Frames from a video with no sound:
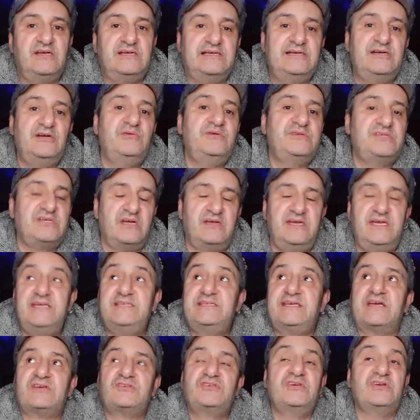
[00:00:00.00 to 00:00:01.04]
He's
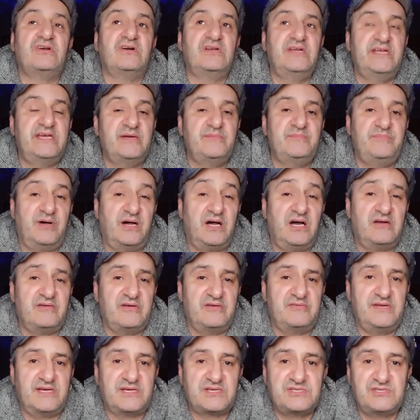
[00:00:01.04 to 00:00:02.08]
actually got Liam
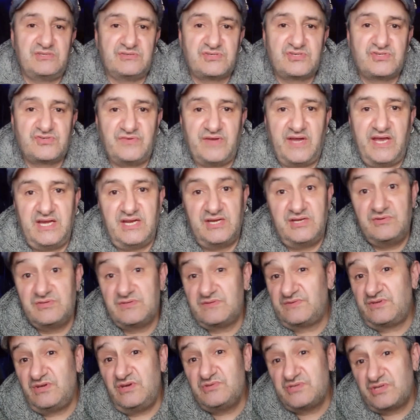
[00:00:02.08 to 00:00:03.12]
Paro next, the Australian,
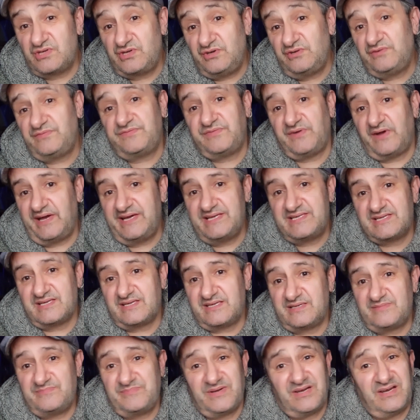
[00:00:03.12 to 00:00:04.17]
who's a good
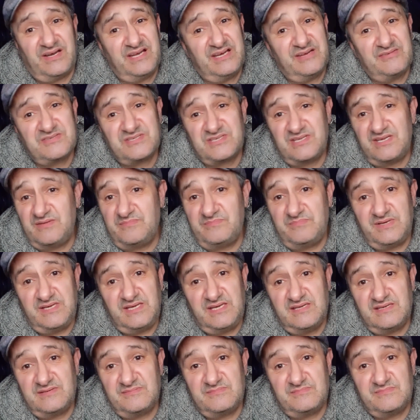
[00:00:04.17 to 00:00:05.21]
fighter, but I don't see him
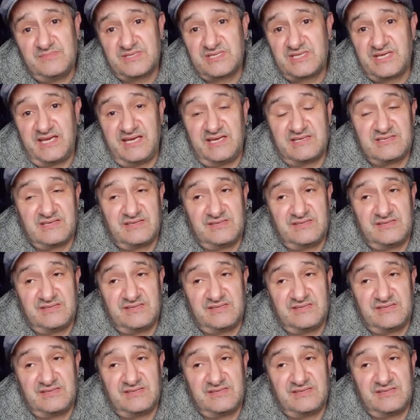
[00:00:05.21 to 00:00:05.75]
beating Matias.